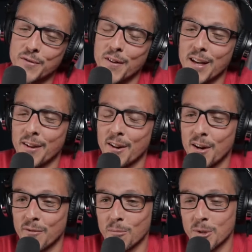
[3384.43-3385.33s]
finding a
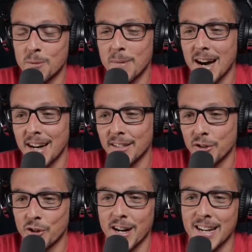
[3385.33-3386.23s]
comfortable spot and
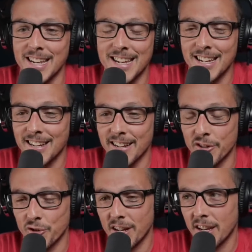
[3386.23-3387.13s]
trying to eat and
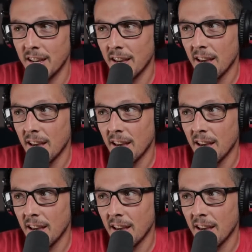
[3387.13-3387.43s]
drink.